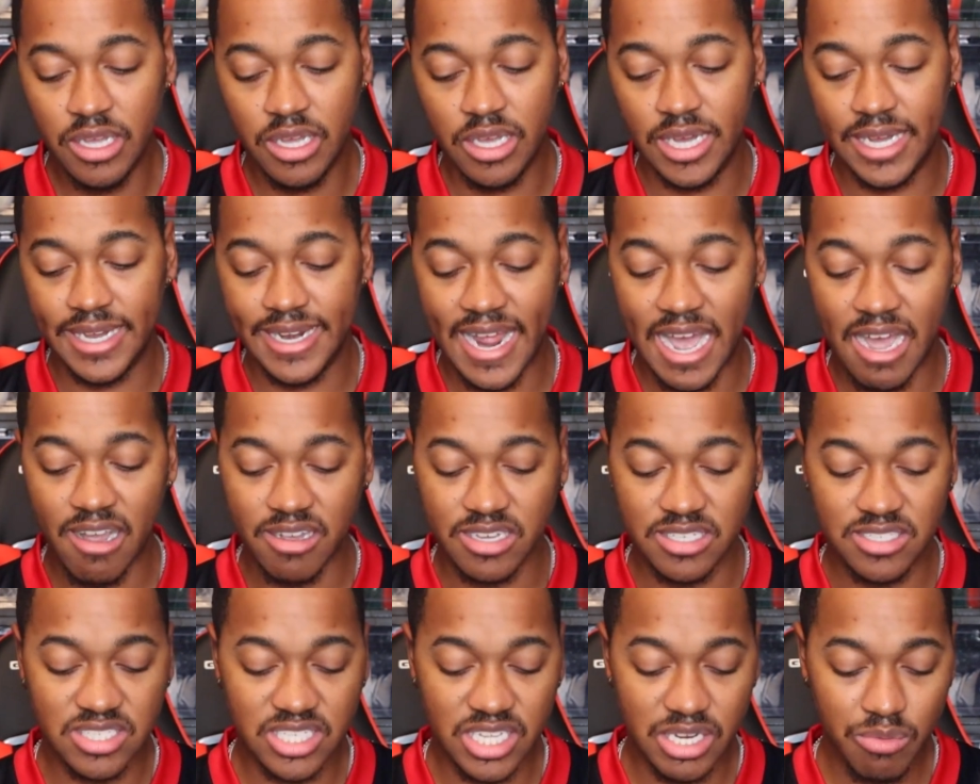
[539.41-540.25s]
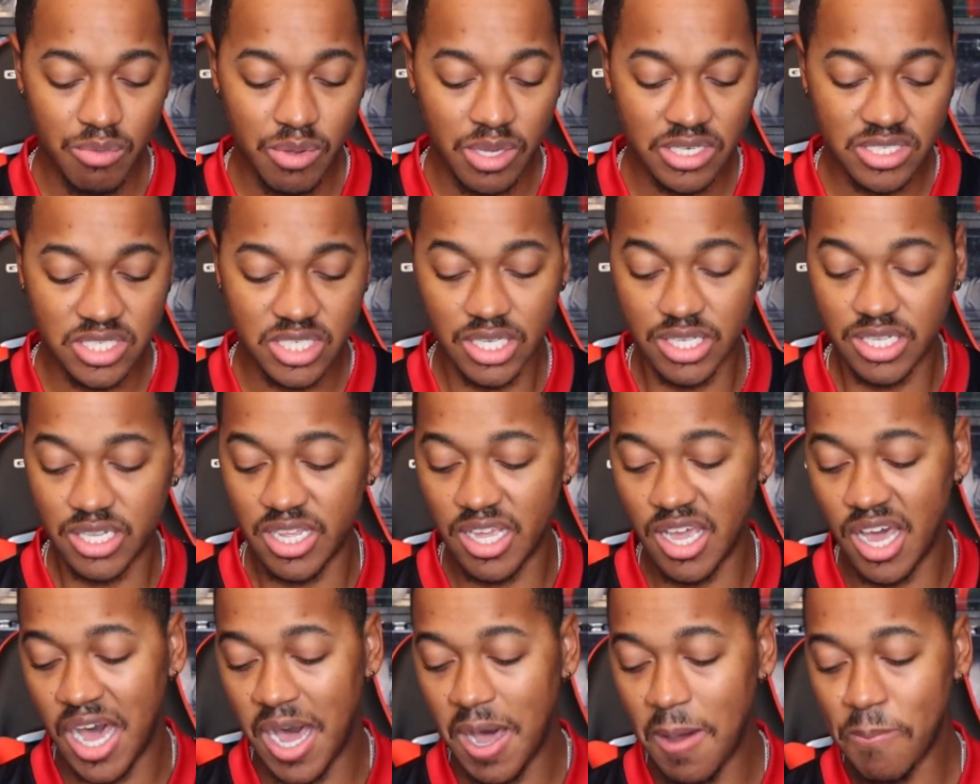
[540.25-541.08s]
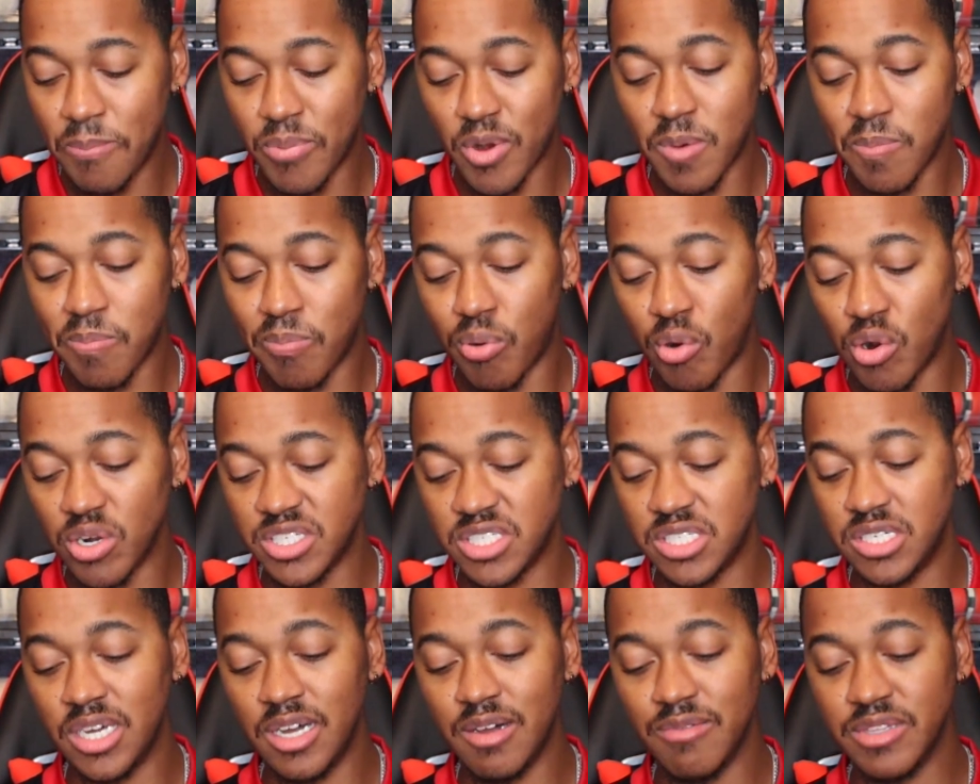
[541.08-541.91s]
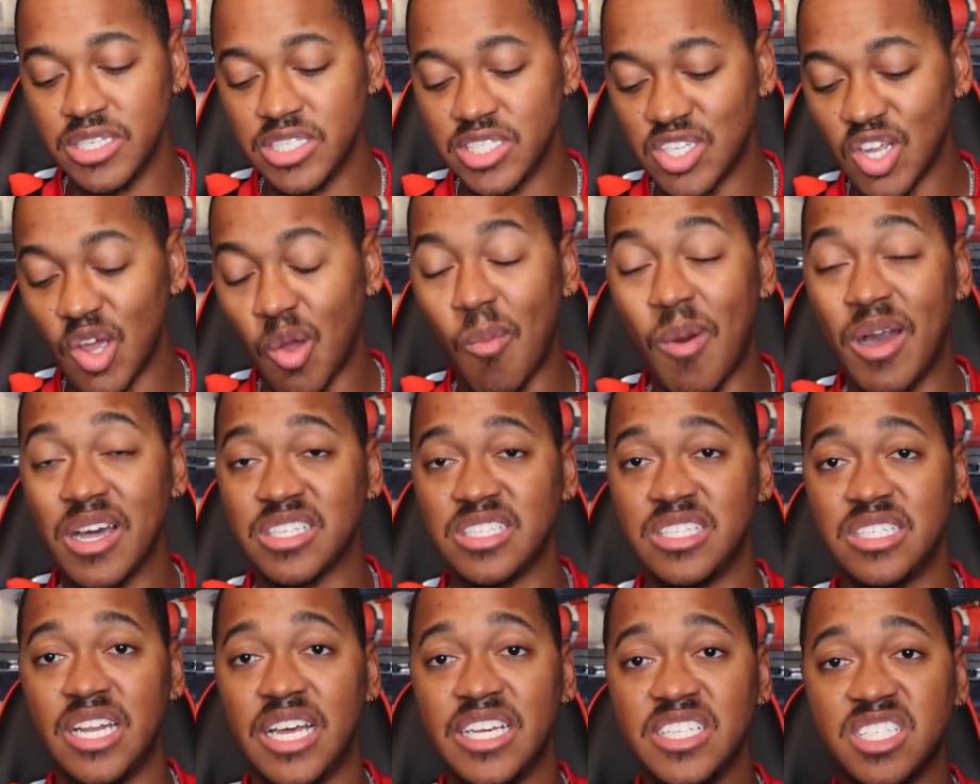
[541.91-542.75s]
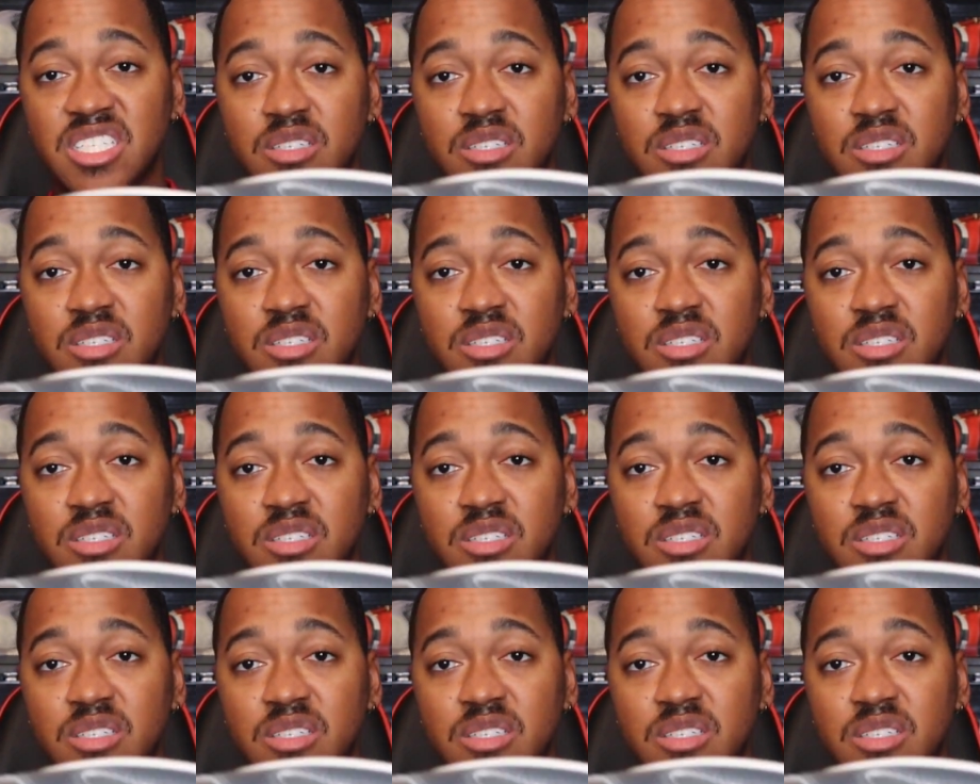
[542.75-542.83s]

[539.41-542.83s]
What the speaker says: Now, continuing to the upper portion of the toe box in that